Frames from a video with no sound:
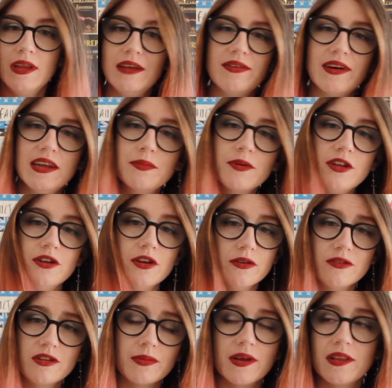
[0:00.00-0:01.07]
If anybody
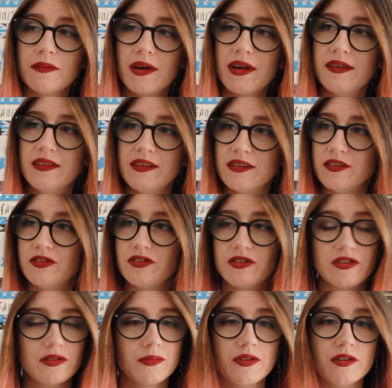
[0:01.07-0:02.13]
knows, by the way, and this is
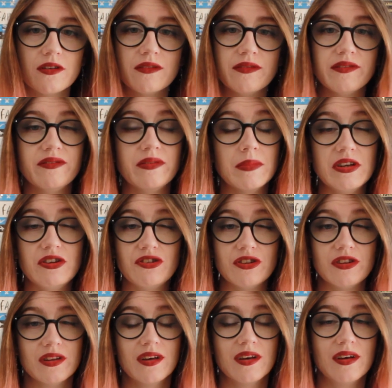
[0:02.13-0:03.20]
just some sort of
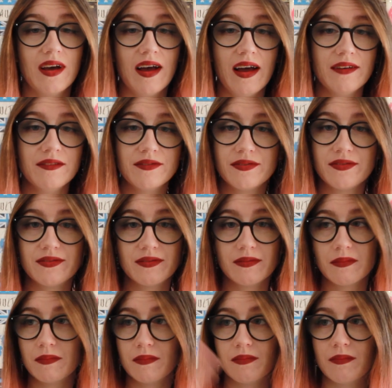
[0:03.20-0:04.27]
information that I've
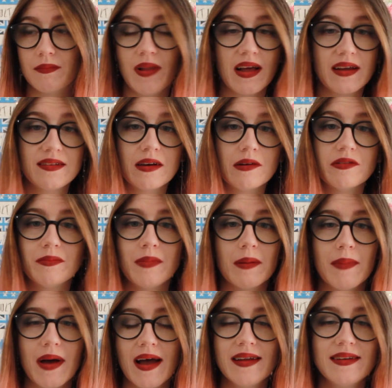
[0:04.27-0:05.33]
blanked out of my
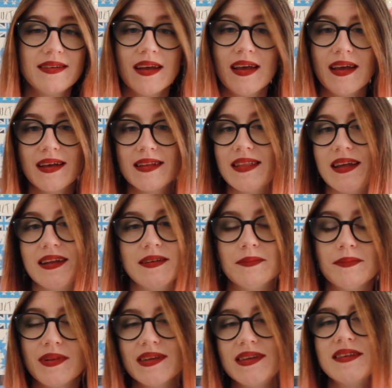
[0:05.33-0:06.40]
mind, then
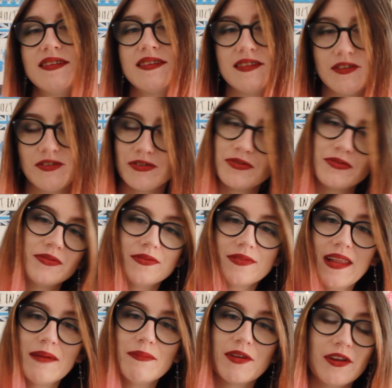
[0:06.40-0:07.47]
please do
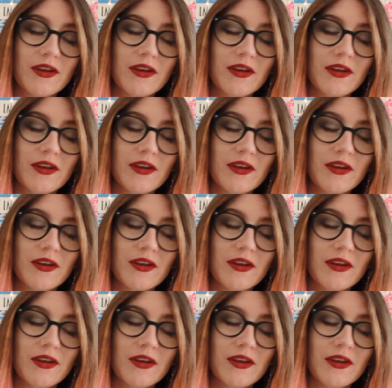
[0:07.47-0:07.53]
let me